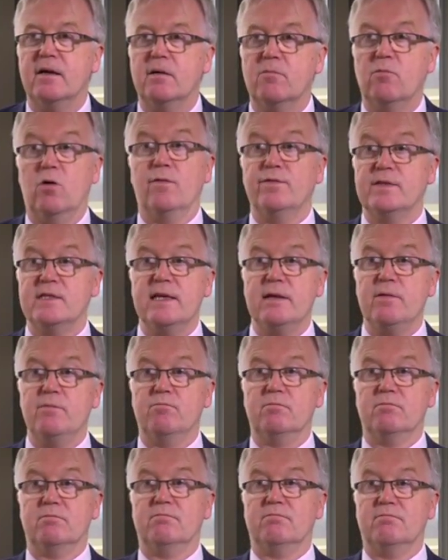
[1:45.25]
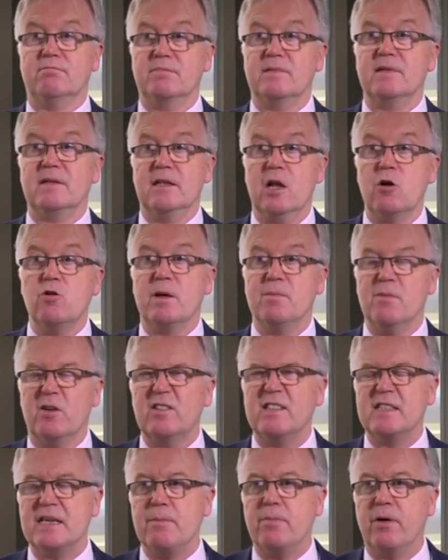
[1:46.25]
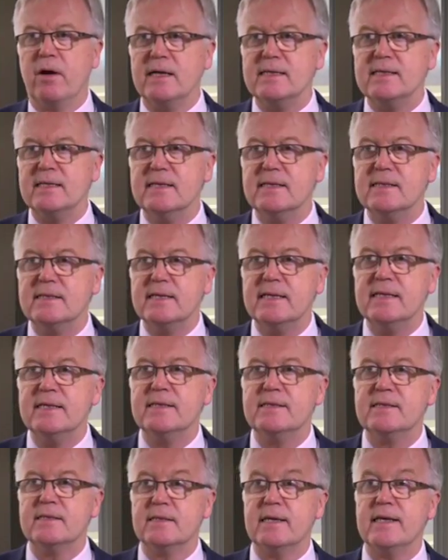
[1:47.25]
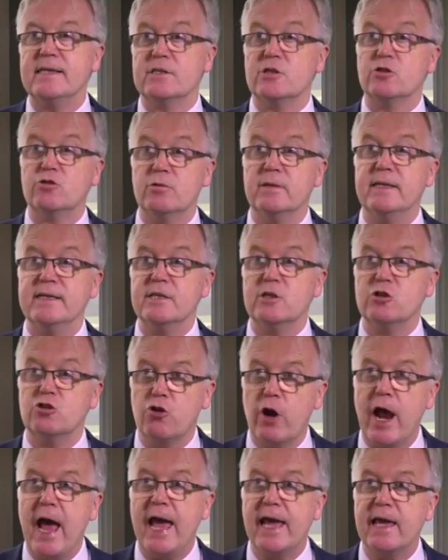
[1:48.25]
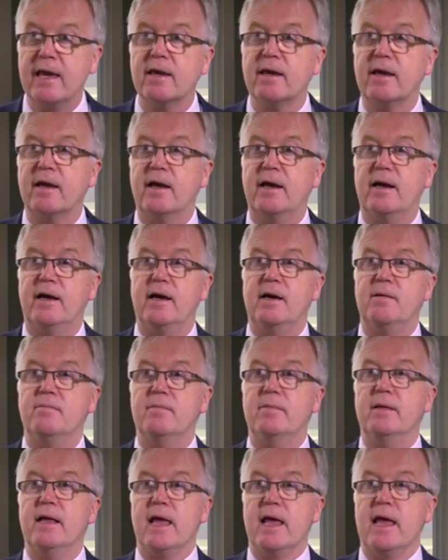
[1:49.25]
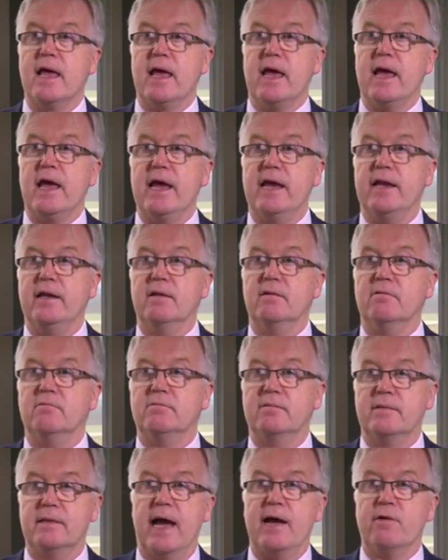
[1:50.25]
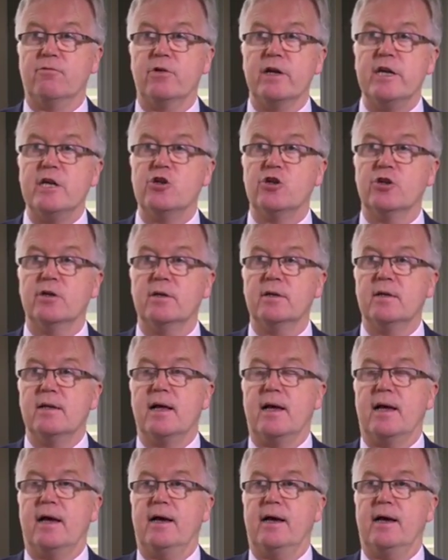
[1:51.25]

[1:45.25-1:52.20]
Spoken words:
well, obviously low commodity prices is a drag in that region,